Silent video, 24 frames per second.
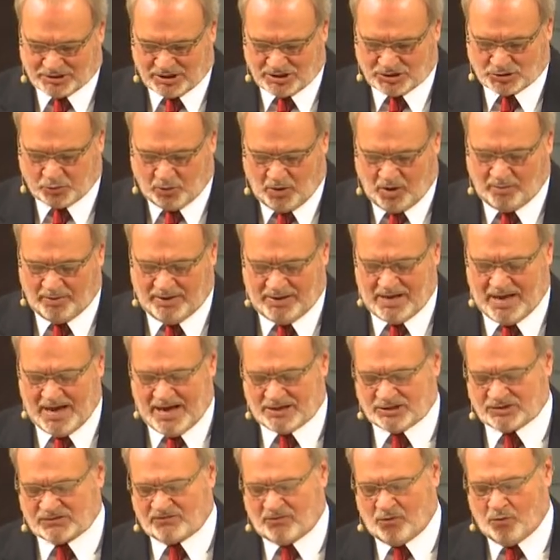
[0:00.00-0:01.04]
God
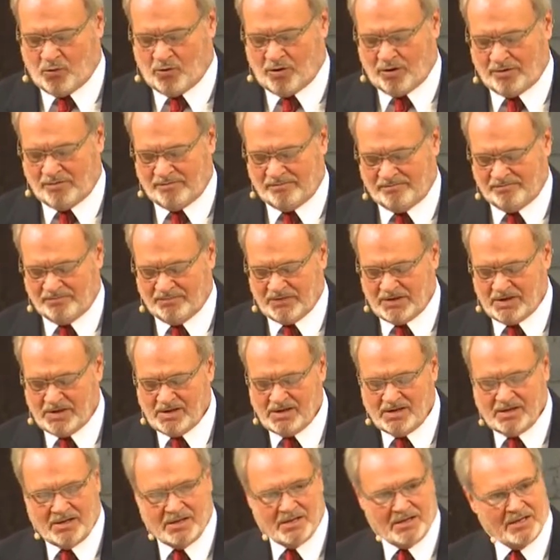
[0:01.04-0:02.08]
gives us what we ask
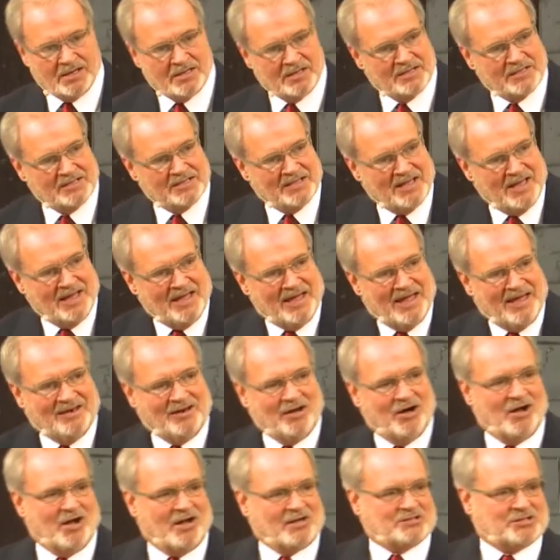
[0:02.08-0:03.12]
for.
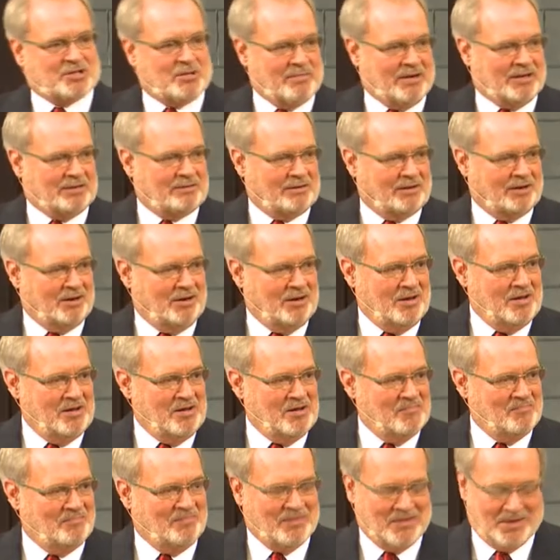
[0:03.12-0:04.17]
And
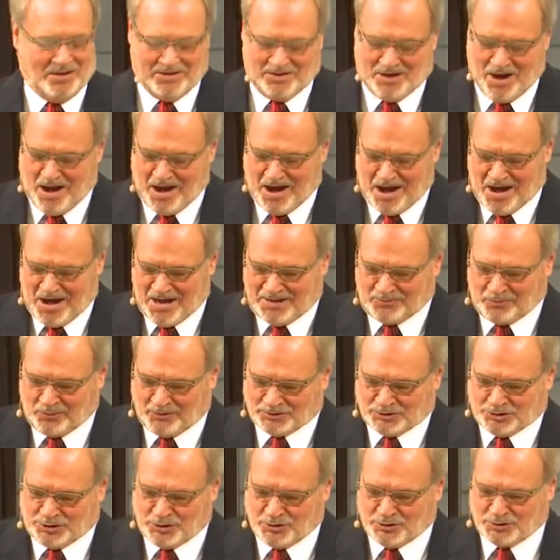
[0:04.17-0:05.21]
ultimately,
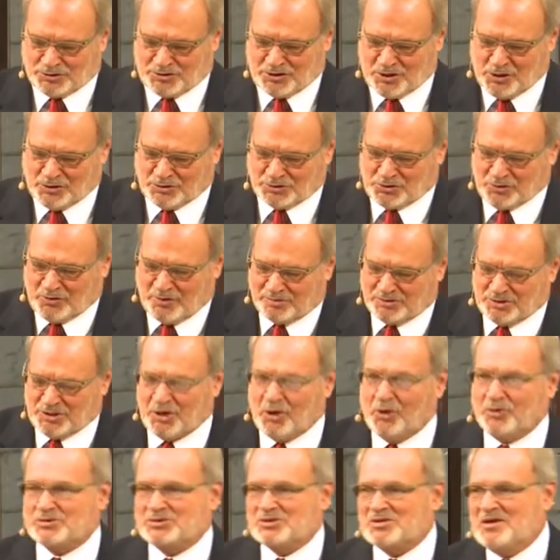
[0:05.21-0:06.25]
God will
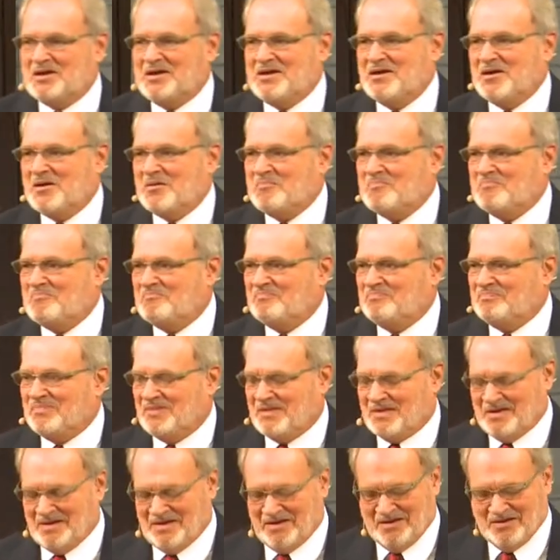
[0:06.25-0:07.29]
choose those who have
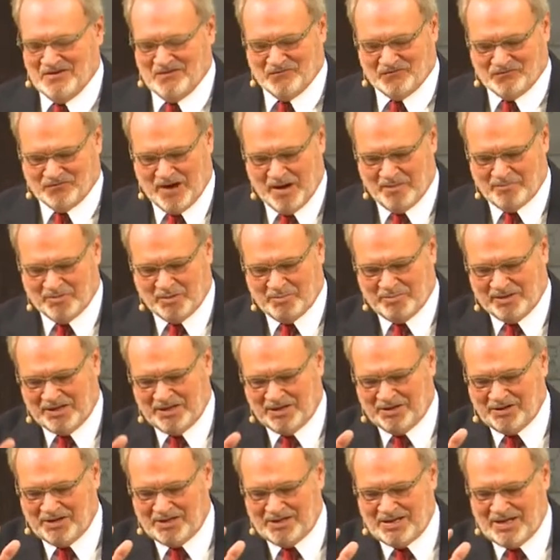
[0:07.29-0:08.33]
chosen Him.
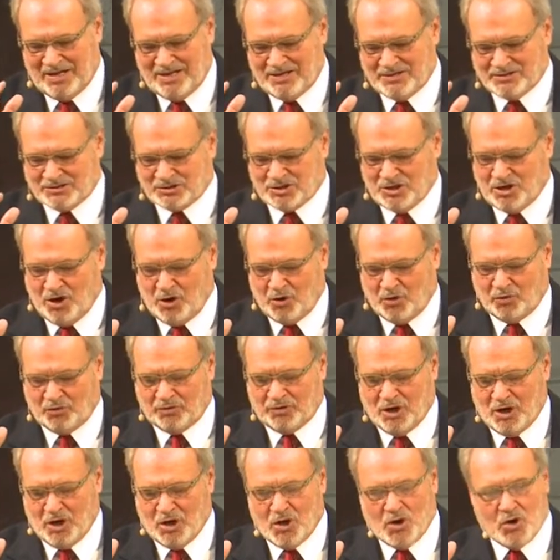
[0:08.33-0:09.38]
From the
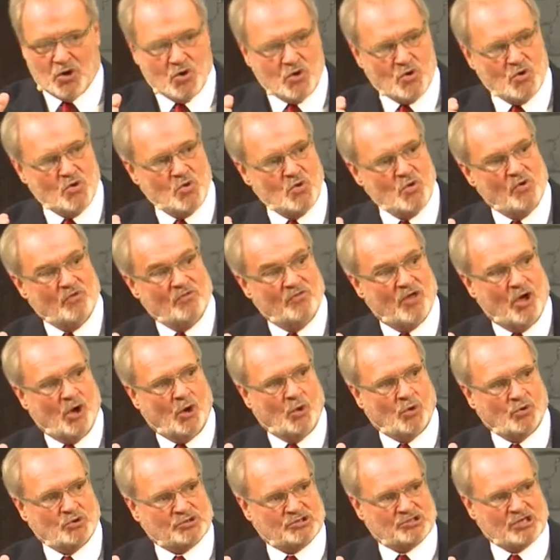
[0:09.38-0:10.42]
beginning, He has known
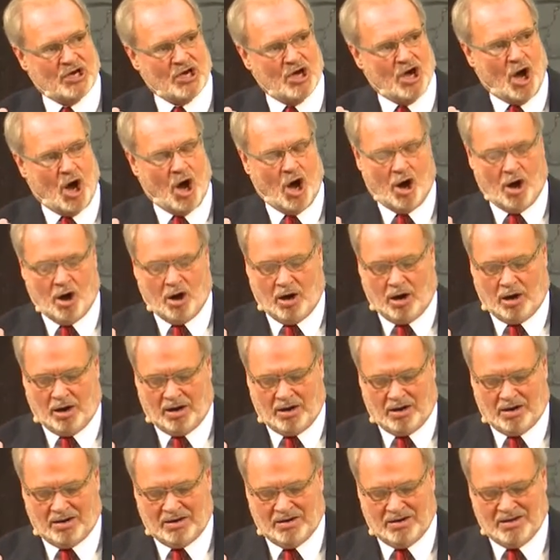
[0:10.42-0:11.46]
who
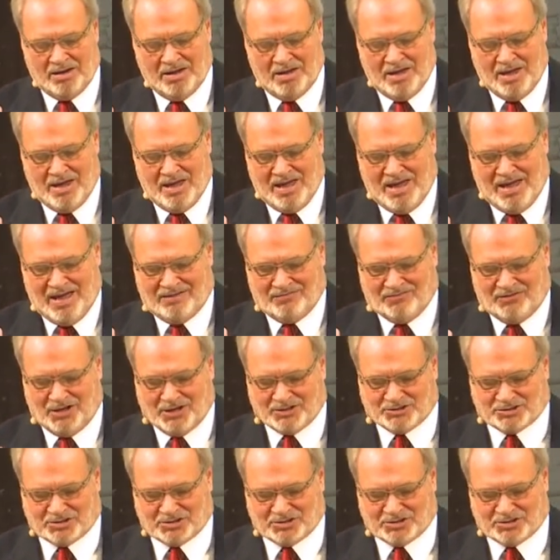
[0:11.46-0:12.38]
those are.